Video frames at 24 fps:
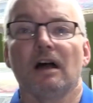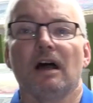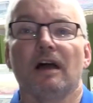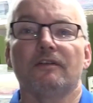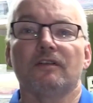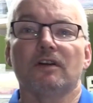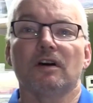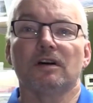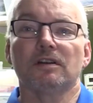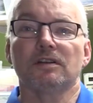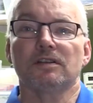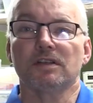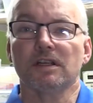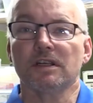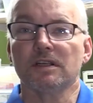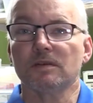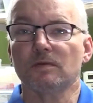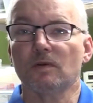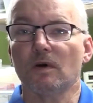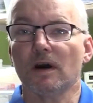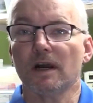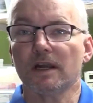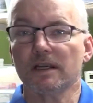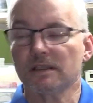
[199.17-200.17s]
I've got
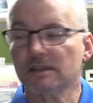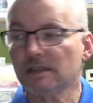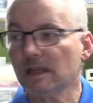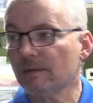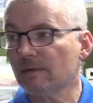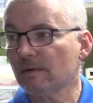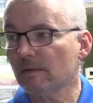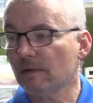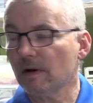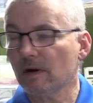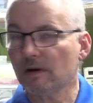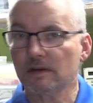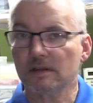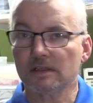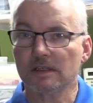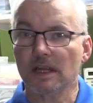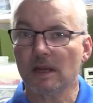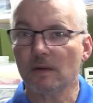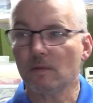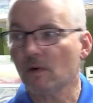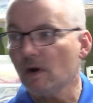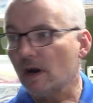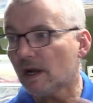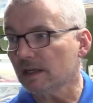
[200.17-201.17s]
6-wire stepper motors,
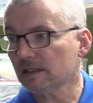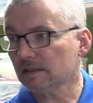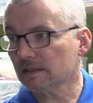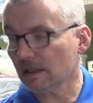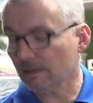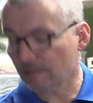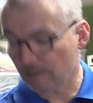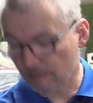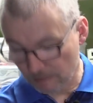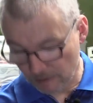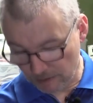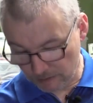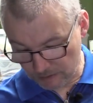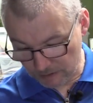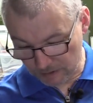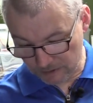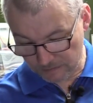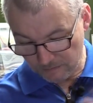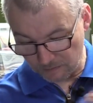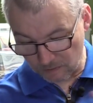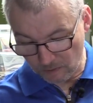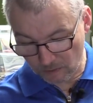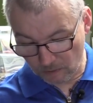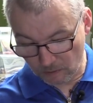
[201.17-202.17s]
8-wire stepper motors,
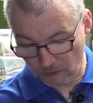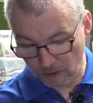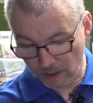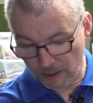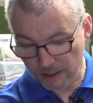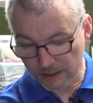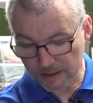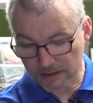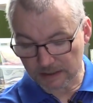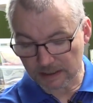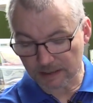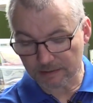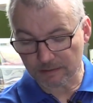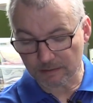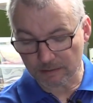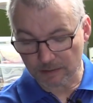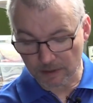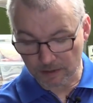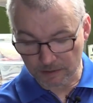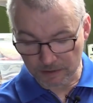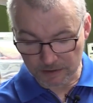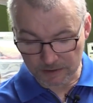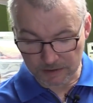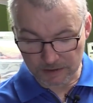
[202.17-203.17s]
4-wire stepper
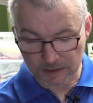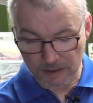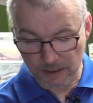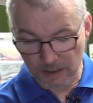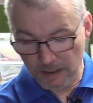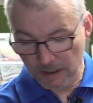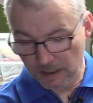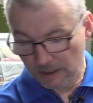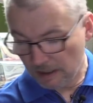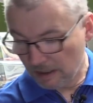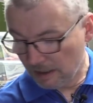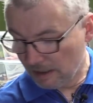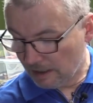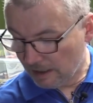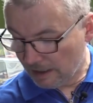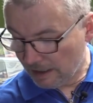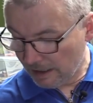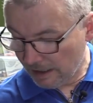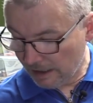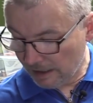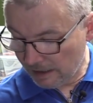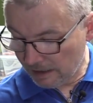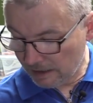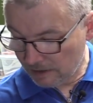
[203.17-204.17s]
motors.
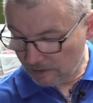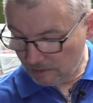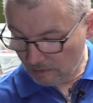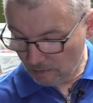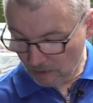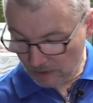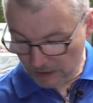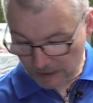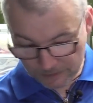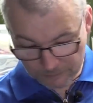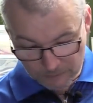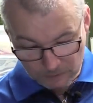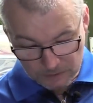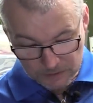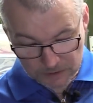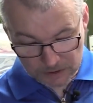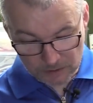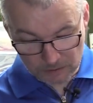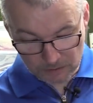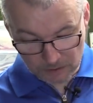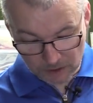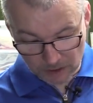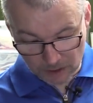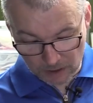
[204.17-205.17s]
And what I've
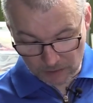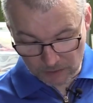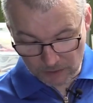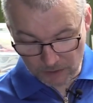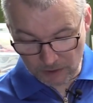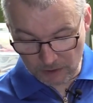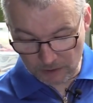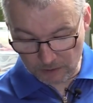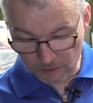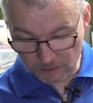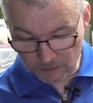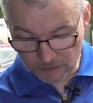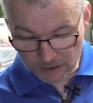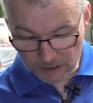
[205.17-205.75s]
also got, though,